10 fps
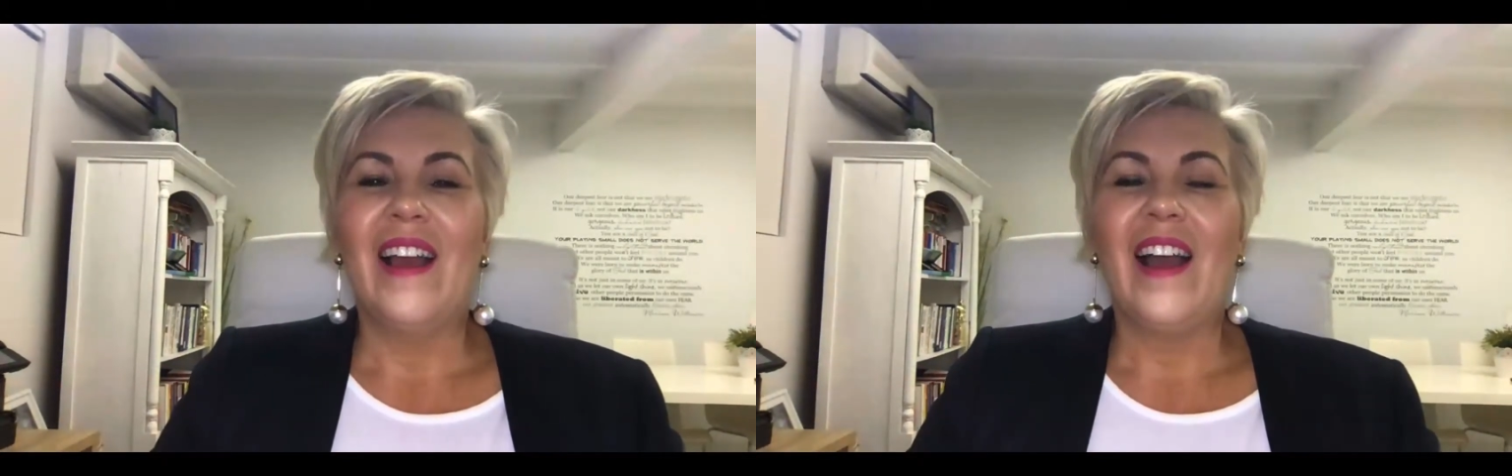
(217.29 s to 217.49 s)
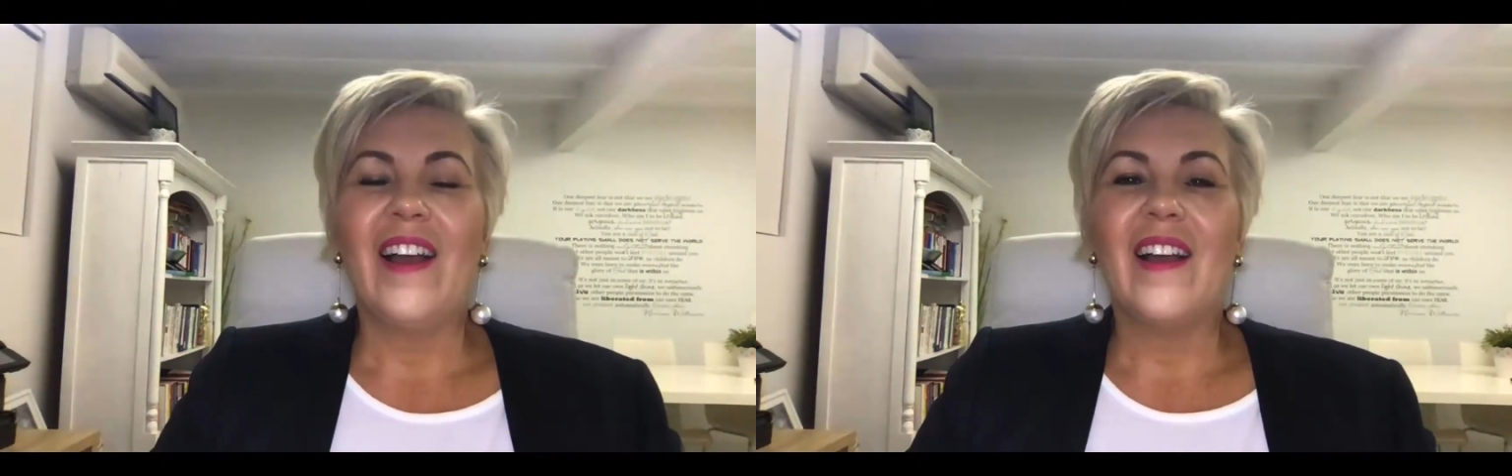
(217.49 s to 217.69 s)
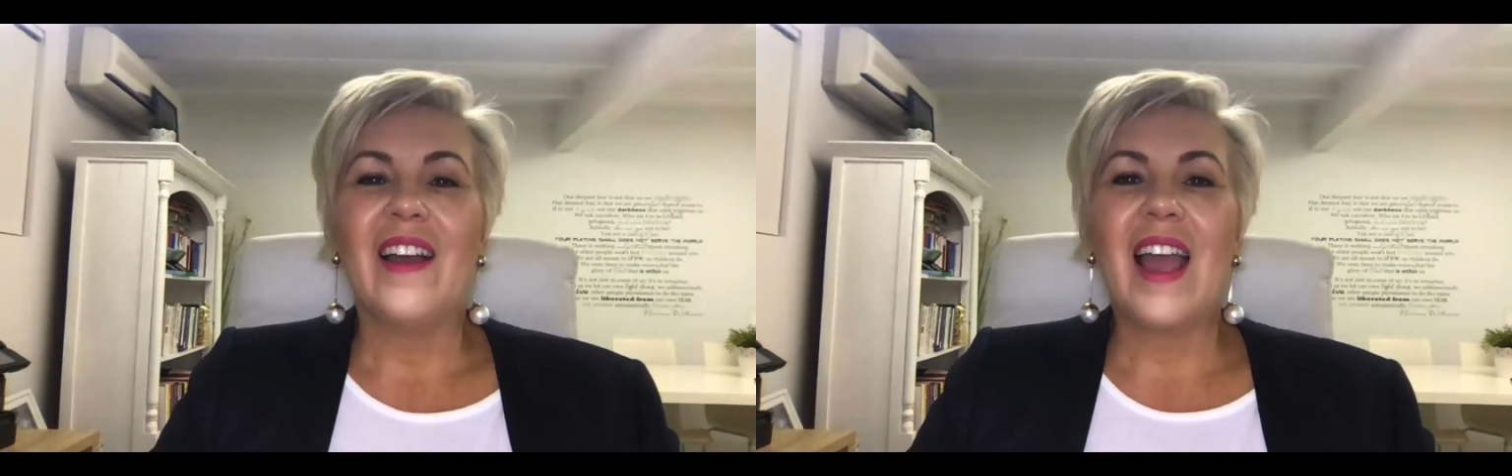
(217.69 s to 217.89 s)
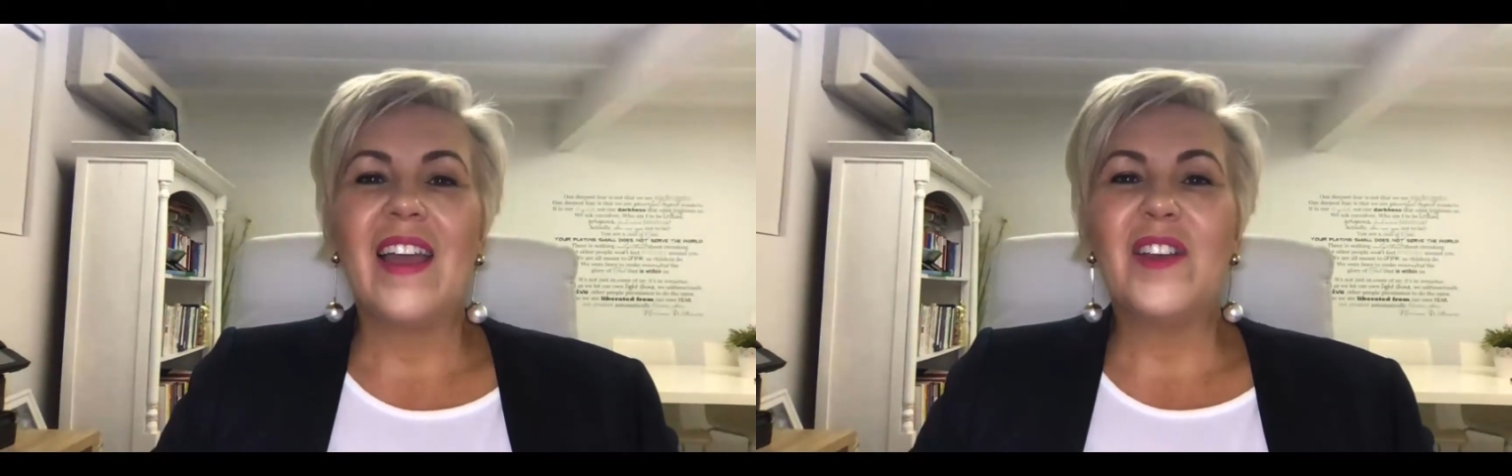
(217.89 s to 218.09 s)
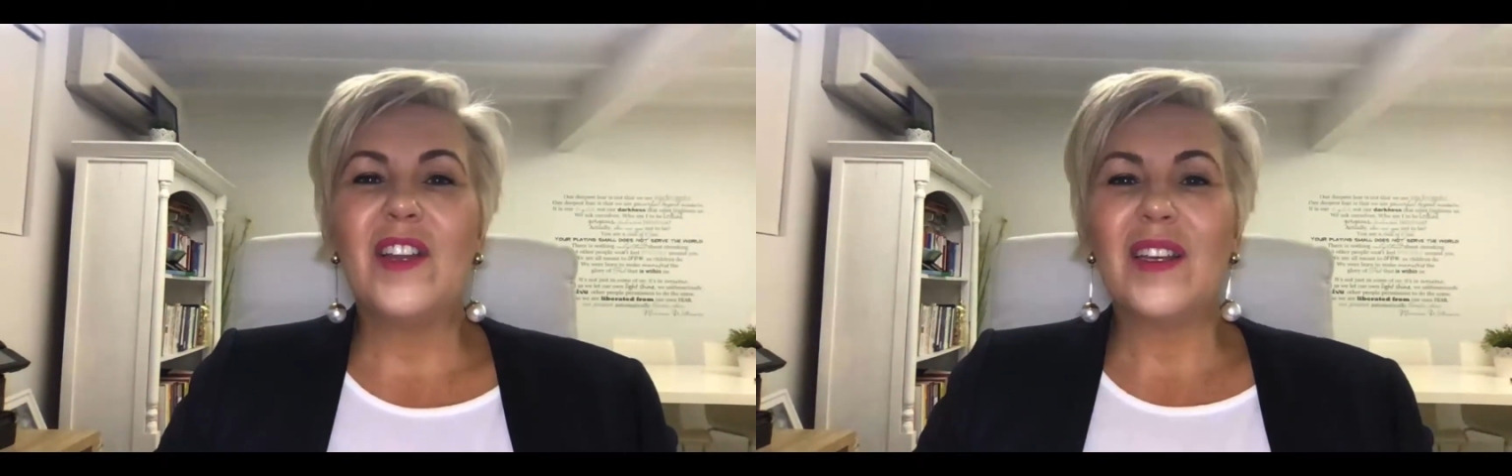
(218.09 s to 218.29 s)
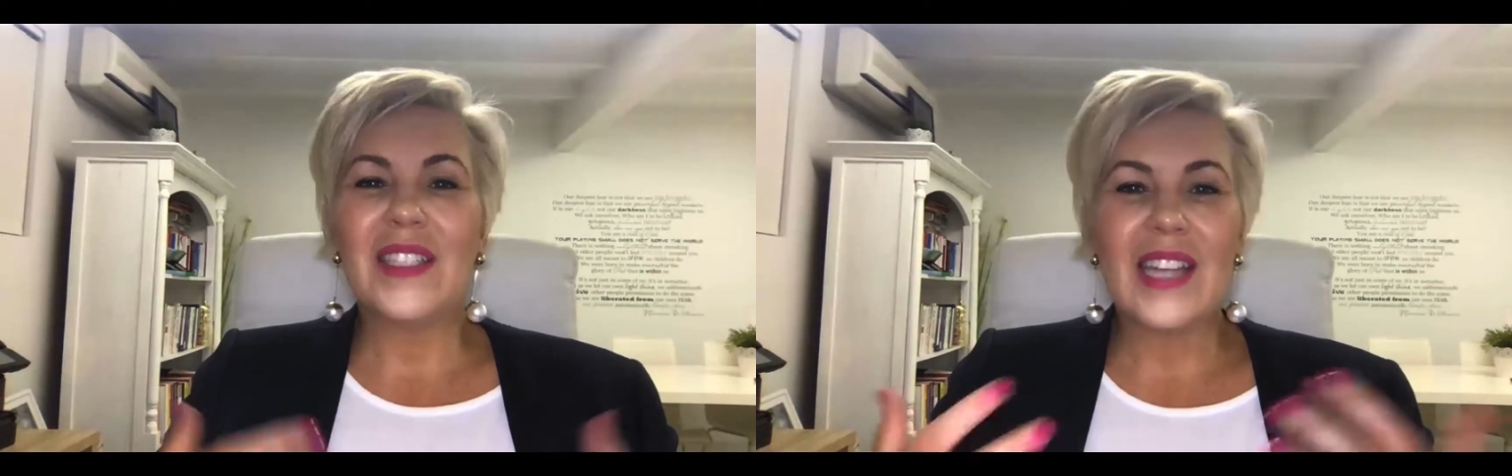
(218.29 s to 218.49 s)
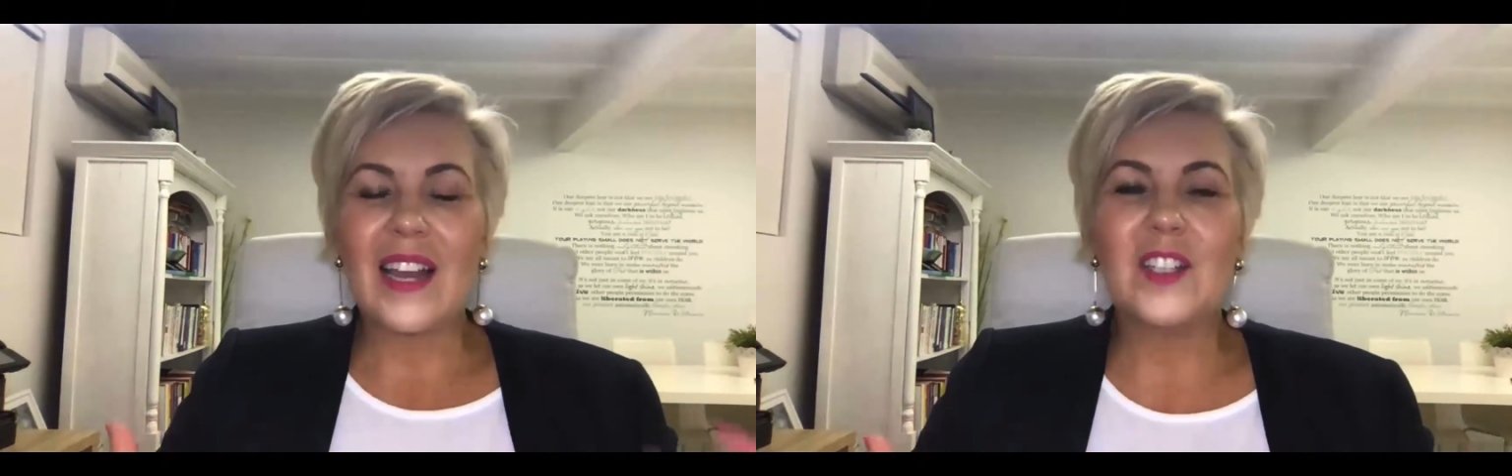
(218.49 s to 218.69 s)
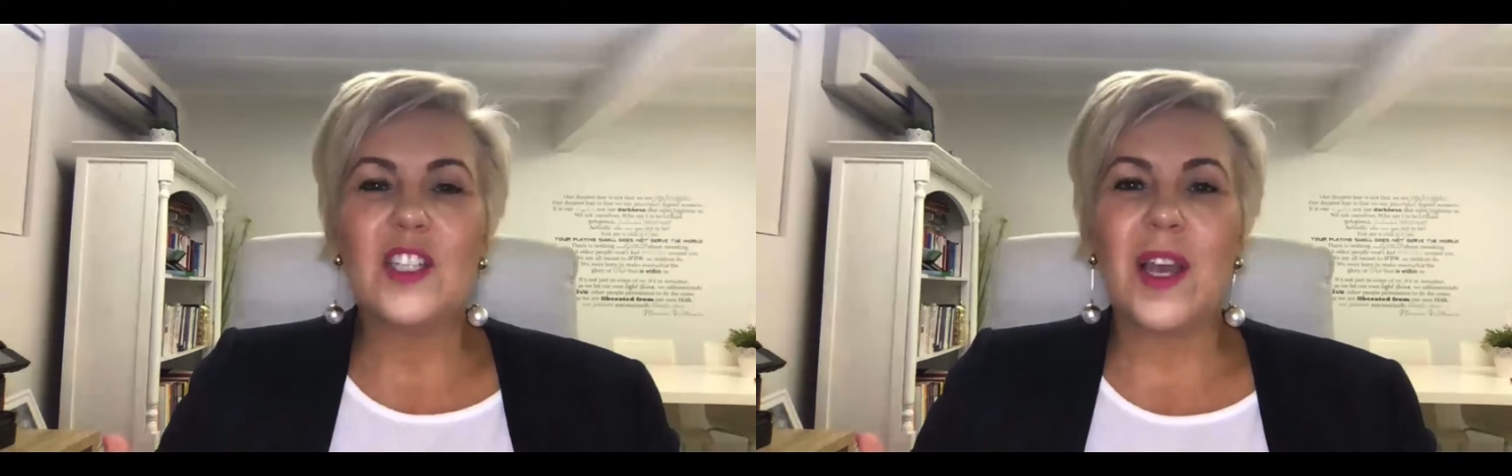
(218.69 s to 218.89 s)
and
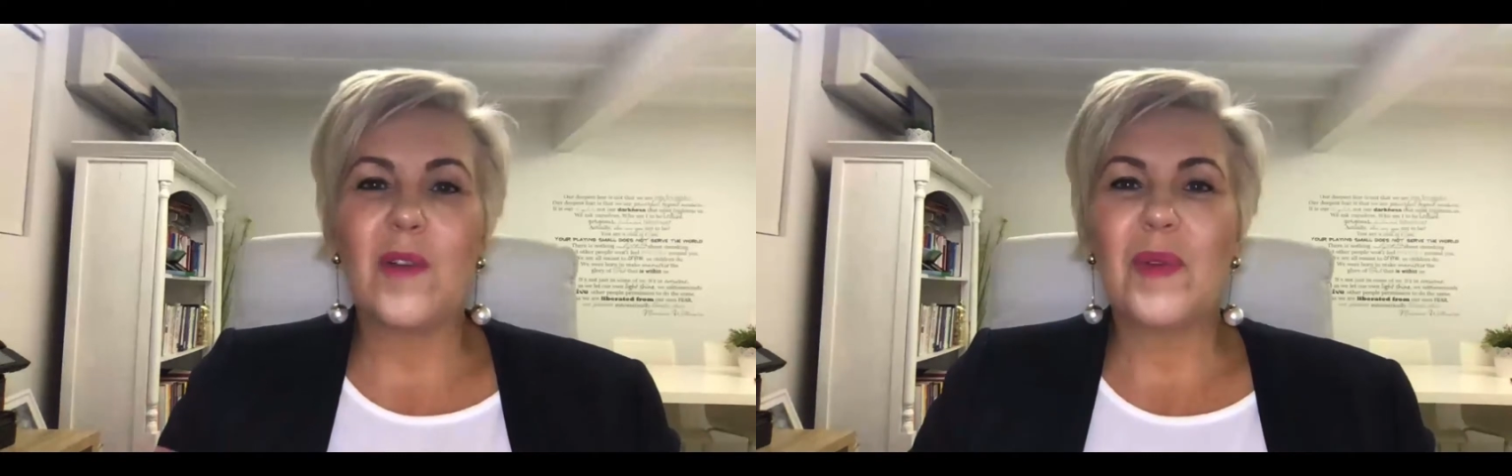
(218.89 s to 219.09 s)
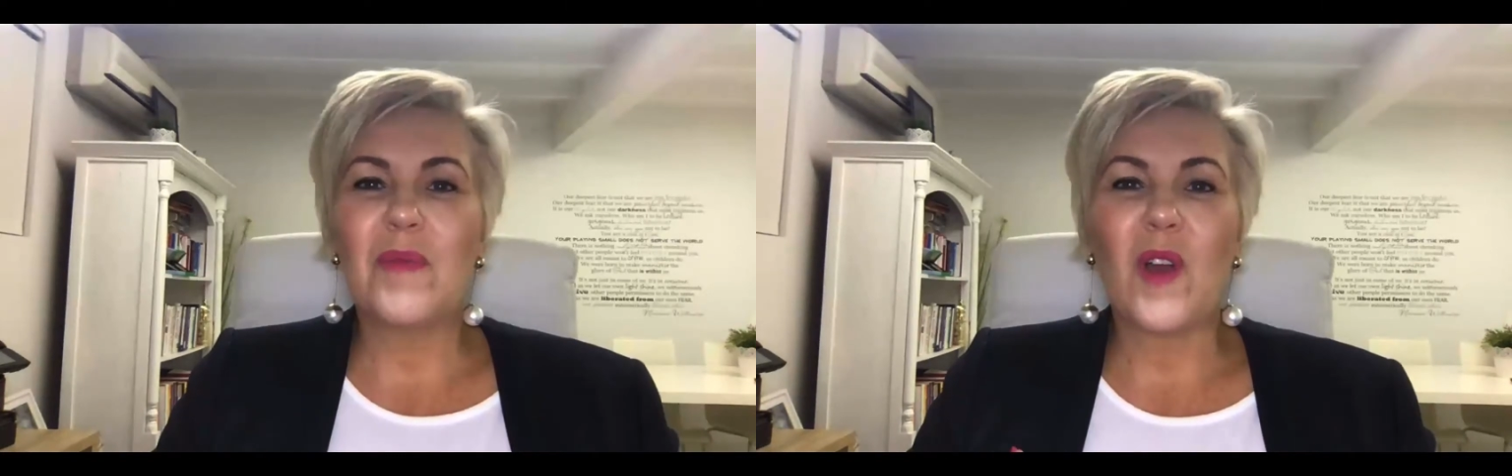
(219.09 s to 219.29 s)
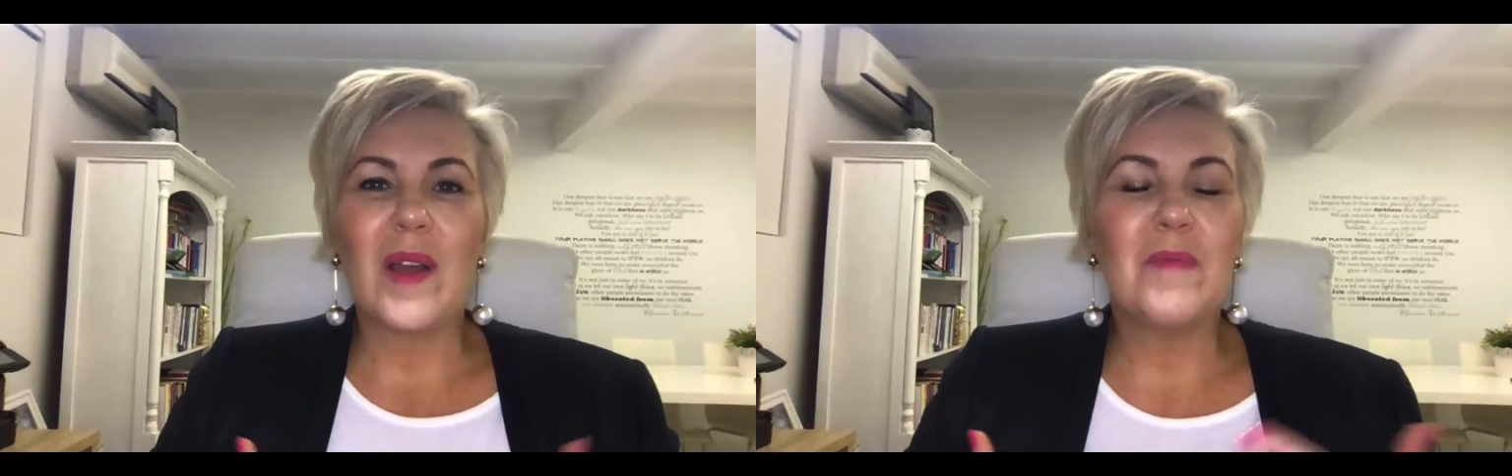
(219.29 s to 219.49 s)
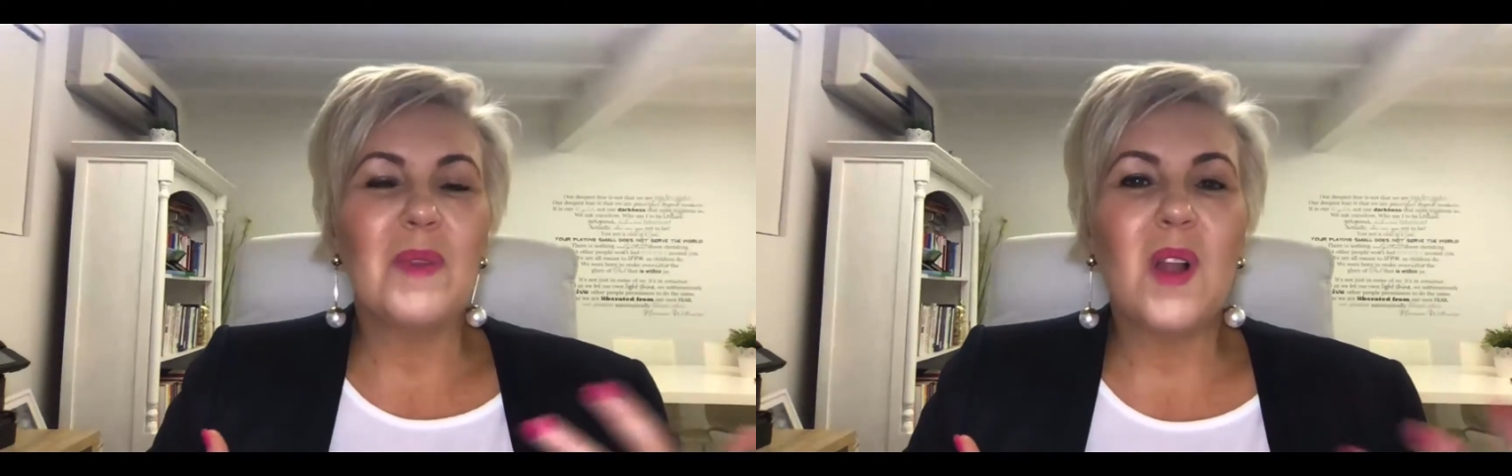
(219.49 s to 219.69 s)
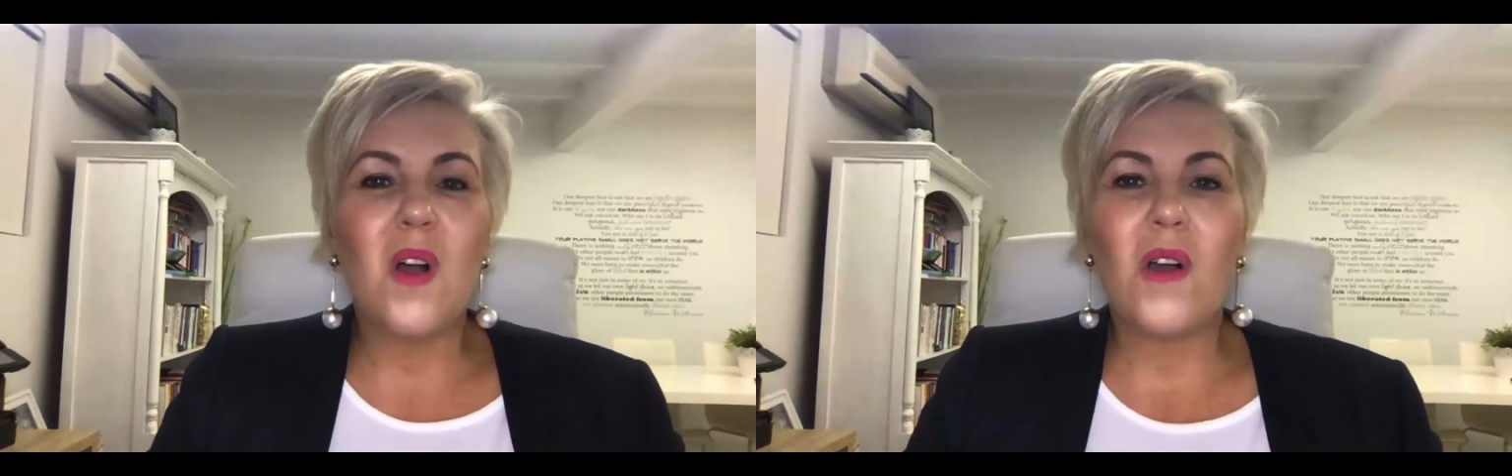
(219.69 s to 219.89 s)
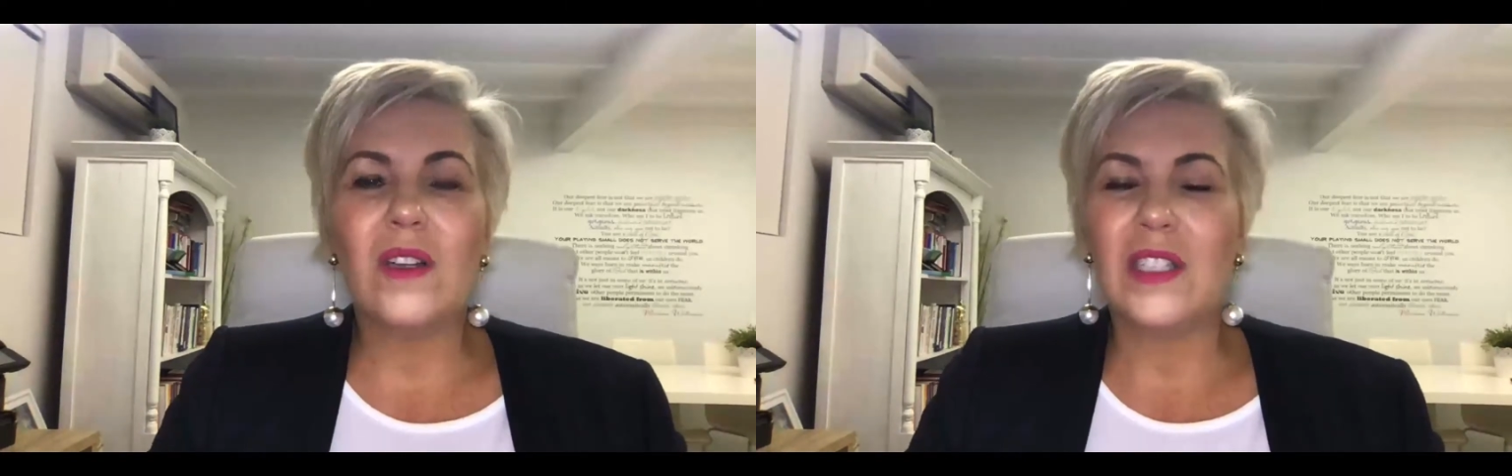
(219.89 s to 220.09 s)
started to help him write blogs,